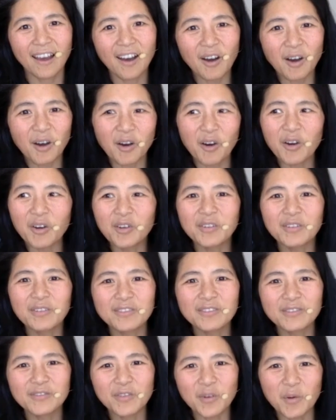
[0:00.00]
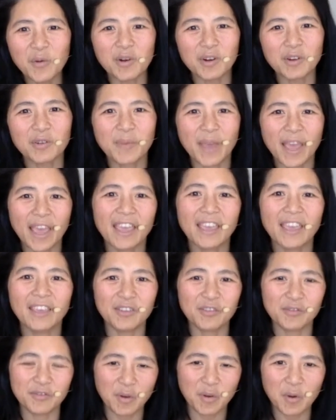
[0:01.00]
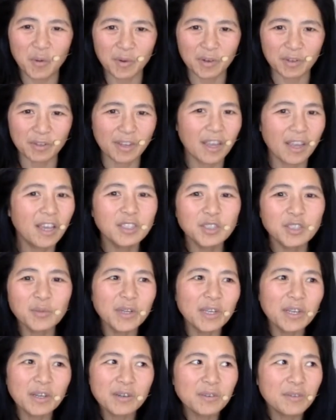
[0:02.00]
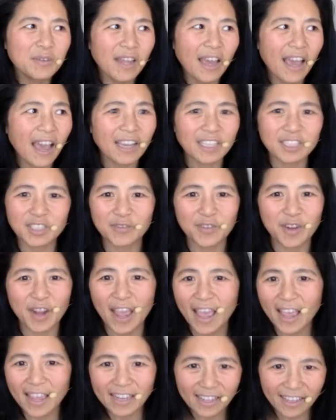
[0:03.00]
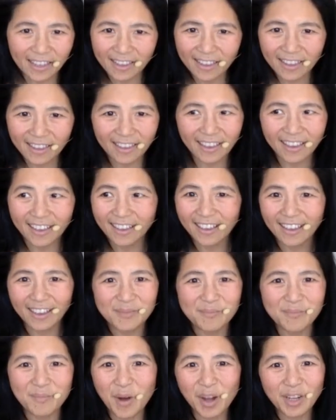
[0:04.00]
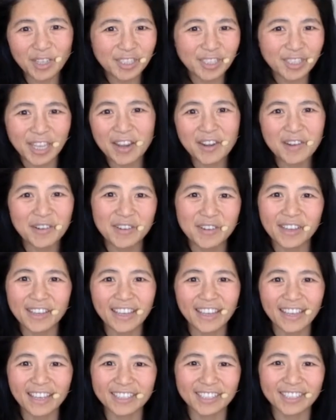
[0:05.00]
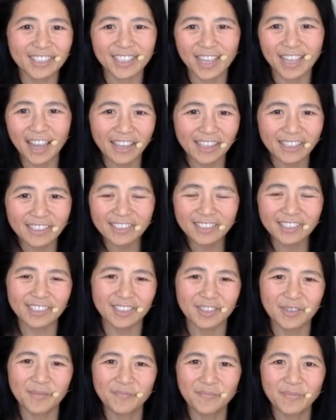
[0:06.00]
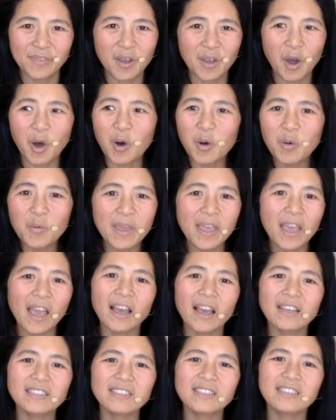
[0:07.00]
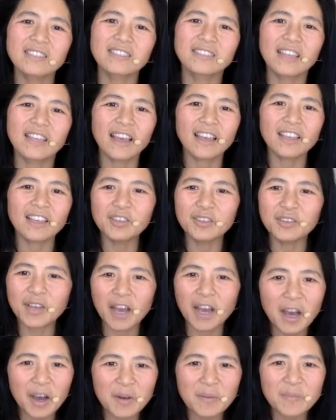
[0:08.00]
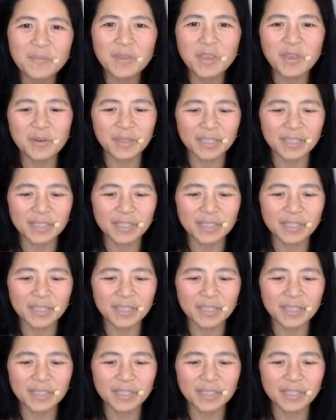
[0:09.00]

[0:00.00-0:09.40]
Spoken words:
all for paying it forward. So we don't ask for any monetary exchange. All we ask is that you come, you